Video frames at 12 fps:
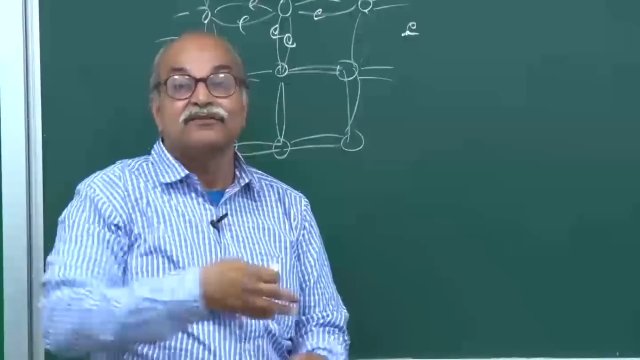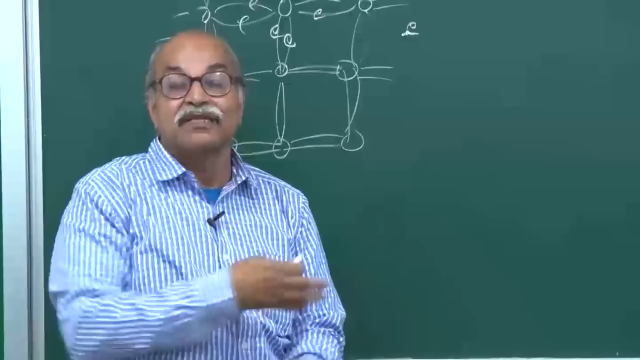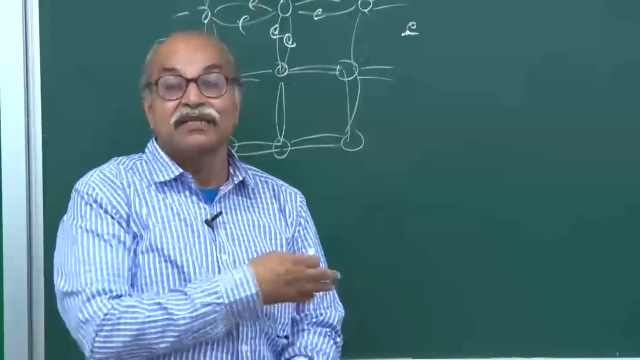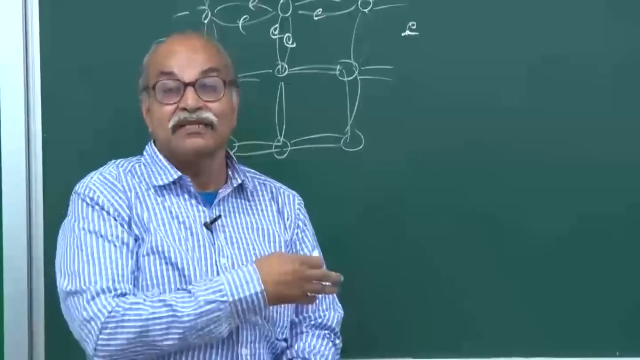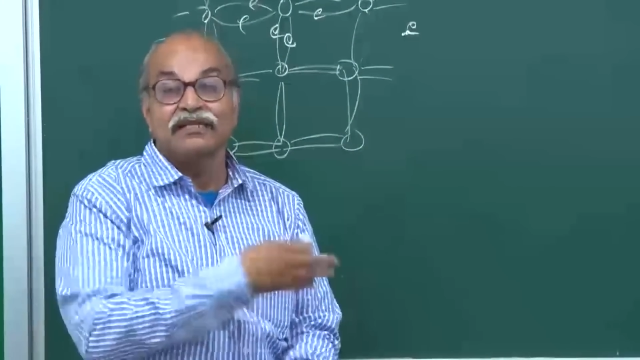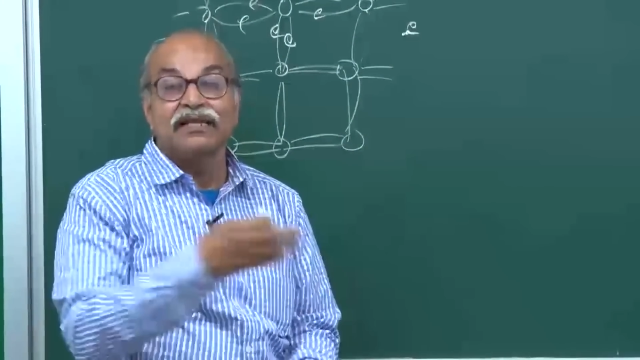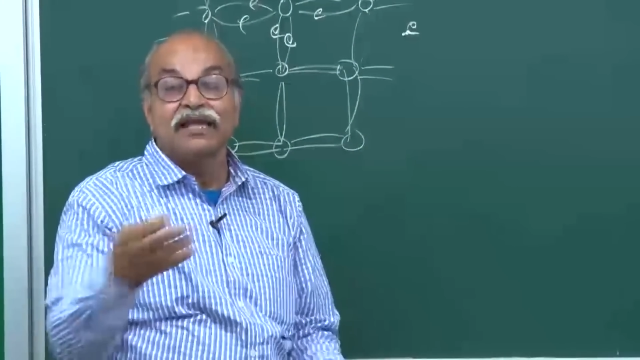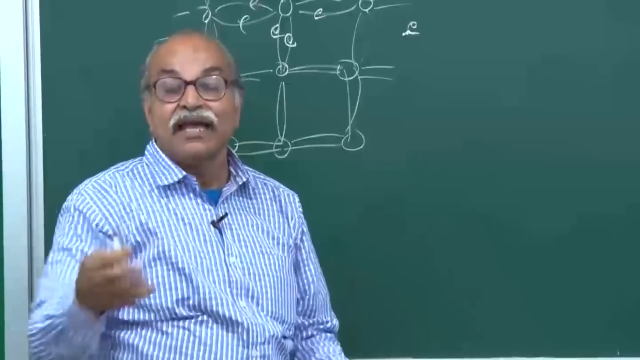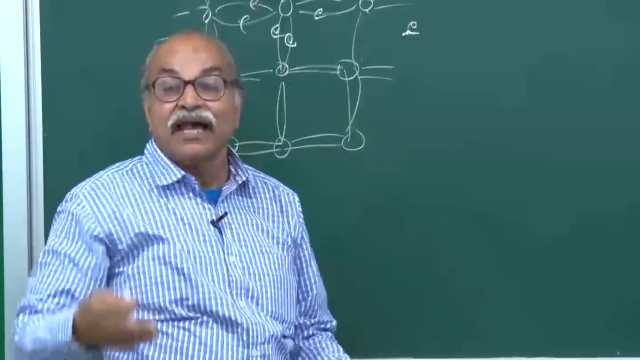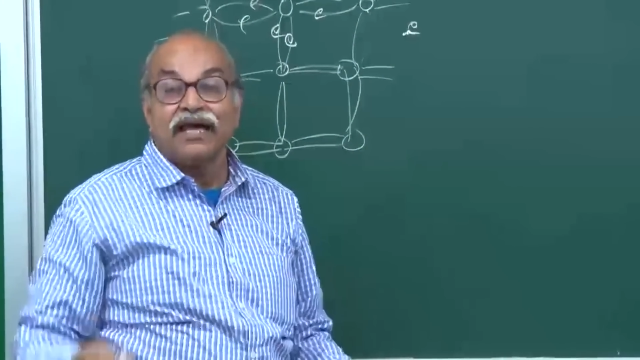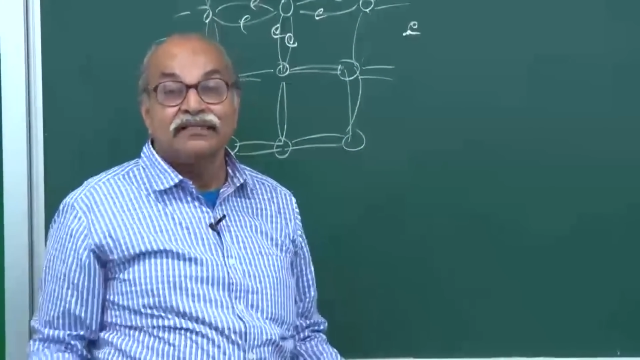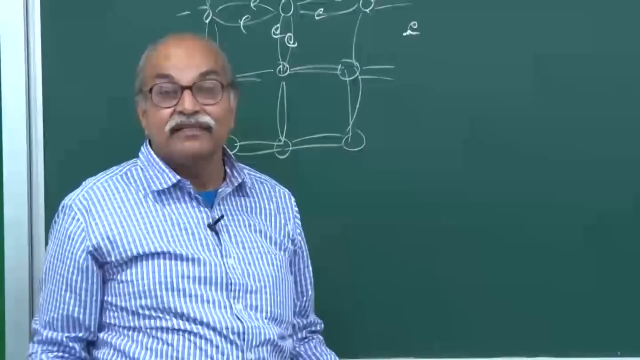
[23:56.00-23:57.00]
to there,
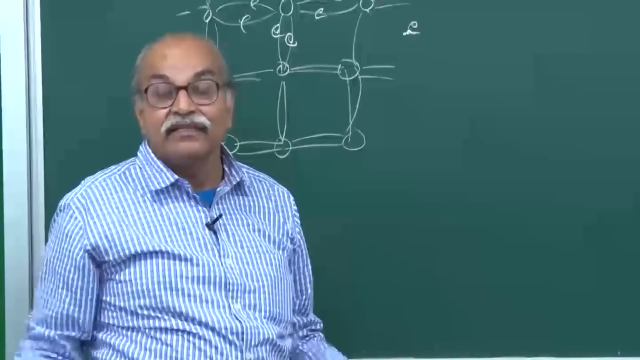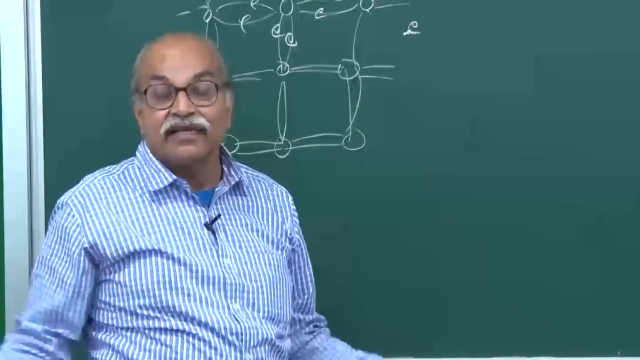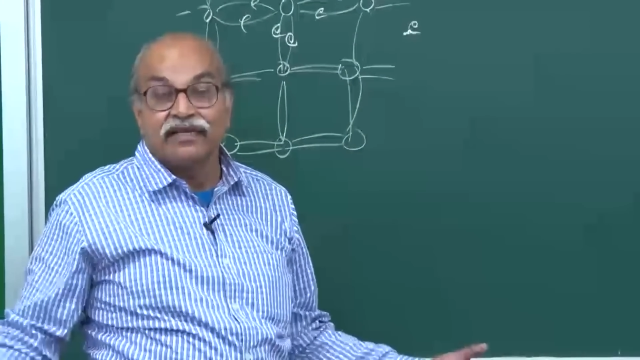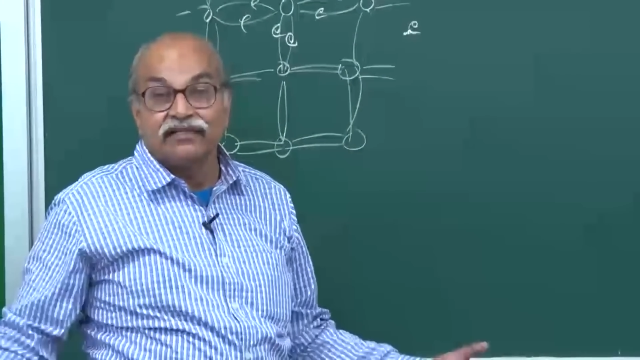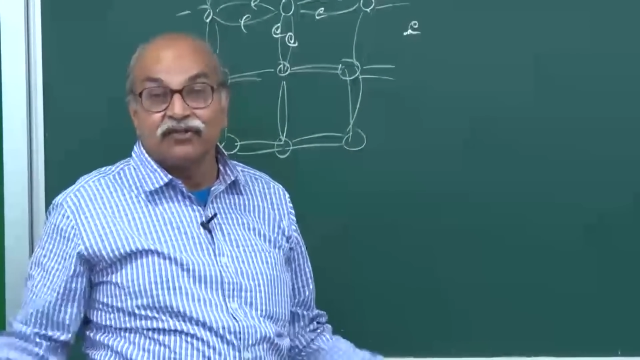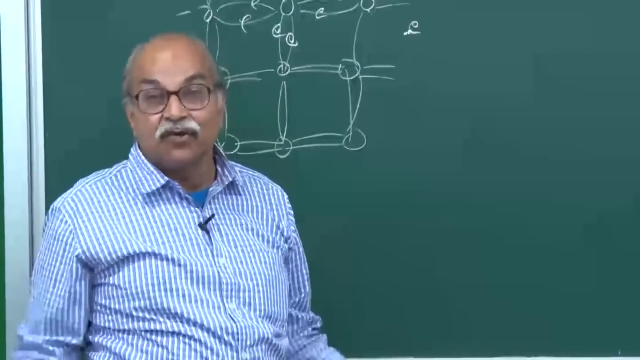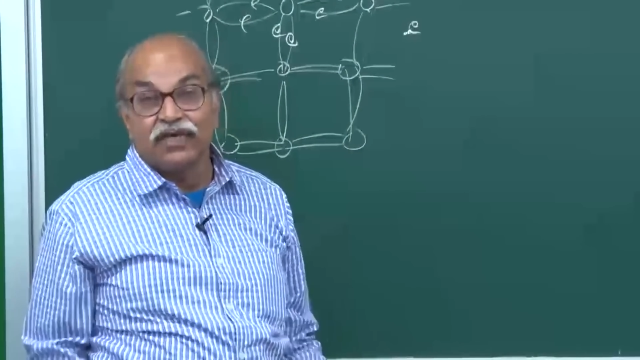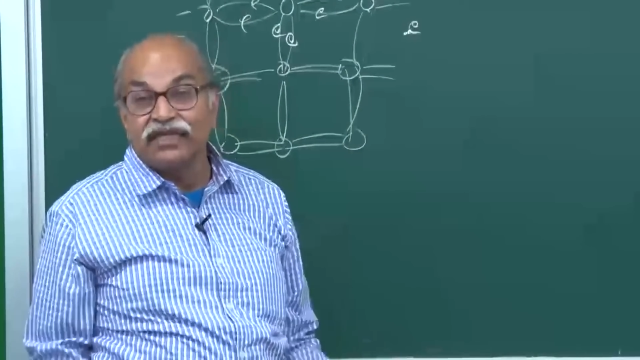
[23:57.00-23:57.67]
and it can go